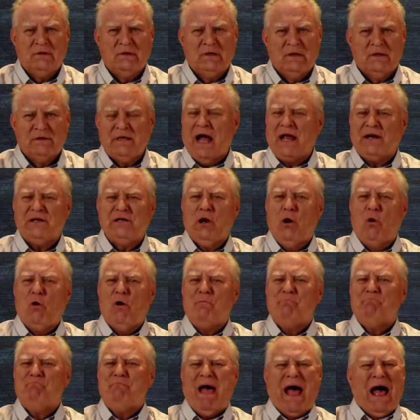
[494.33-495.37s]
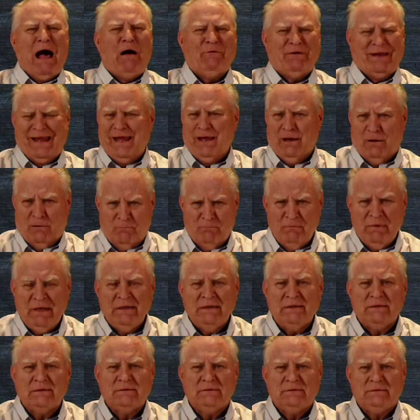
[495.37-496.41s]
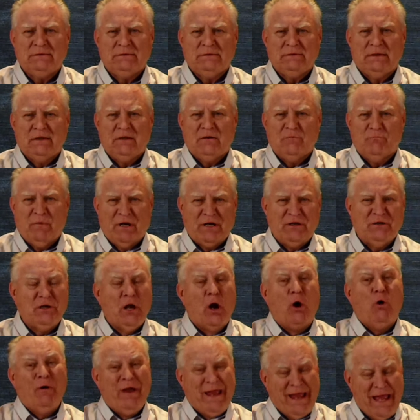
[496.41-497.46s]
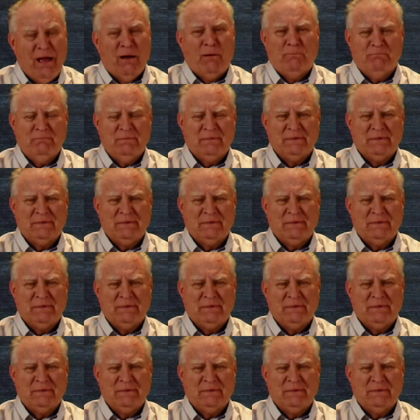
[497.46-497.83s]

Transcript: not know about him, but know him.